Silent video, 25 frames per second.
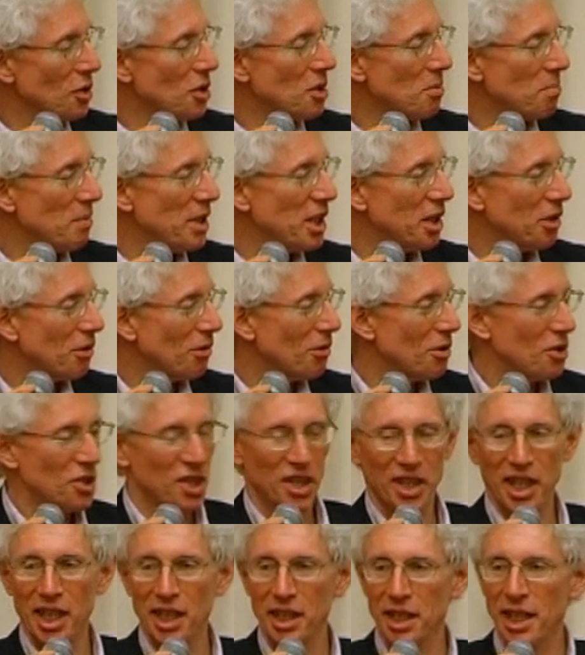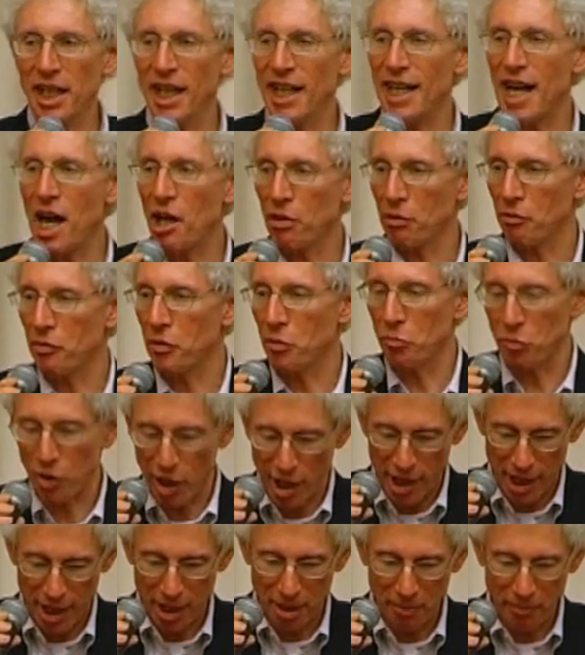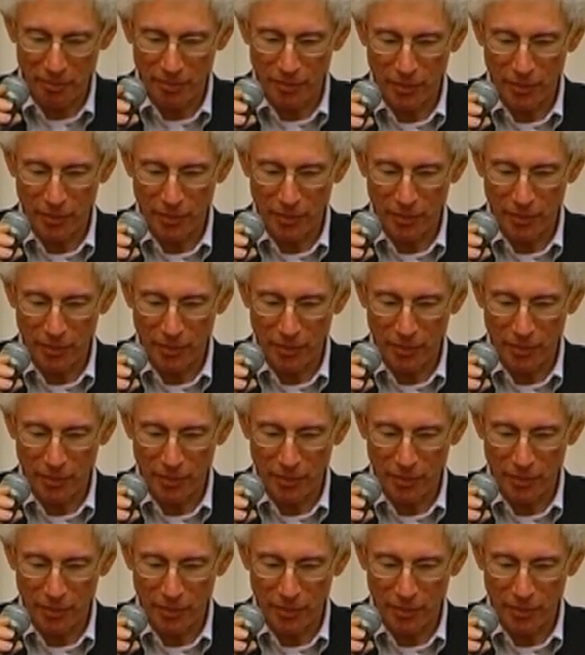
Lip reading: speakers, and then get out of the way.